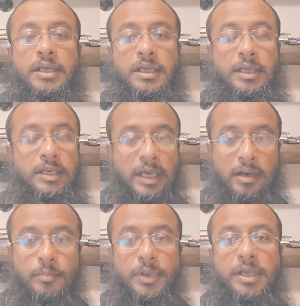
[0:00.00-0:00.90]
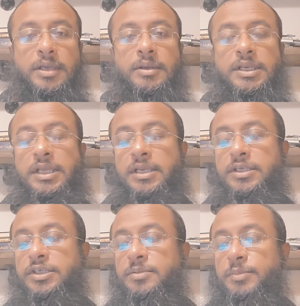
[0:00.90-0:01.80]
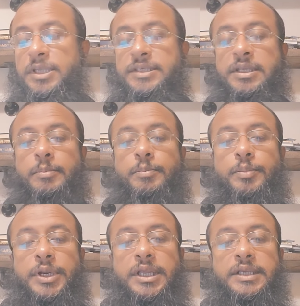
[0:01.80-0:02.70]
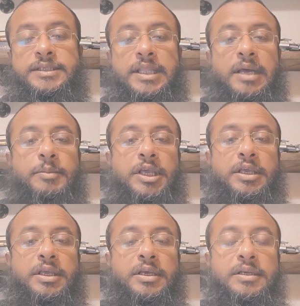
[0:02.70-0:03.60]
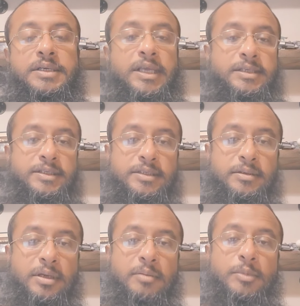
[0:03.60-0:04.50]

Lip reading: in Arabic, in English, it means the pre-Islamic days,